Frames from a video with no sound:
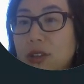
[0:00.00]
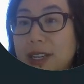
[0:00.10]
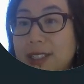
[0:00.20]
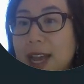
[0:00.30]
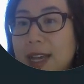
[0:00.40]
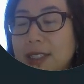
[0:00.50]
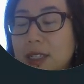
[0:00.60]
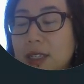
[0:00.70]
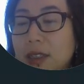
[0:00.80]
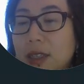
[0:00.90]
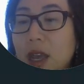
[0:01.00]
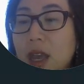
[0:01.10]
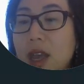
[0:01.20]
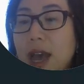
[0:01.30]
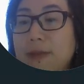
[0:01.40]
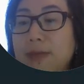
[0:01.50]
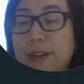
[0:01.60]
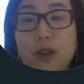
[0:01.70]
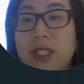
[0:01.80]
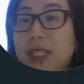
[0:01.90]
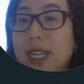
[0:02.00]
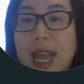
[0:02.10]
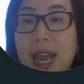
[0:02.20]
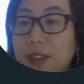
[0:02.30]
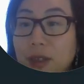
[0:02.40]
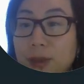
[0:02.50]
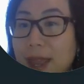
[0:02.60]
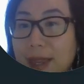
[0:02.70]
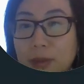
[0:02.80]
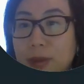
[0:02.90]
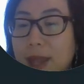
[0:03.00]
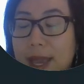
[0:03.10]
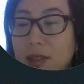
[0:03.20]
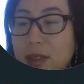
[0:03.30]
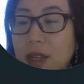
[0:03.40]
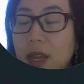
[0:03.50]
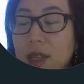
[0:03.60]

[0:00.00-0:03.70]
in taxes. If we didn't have this plan in place,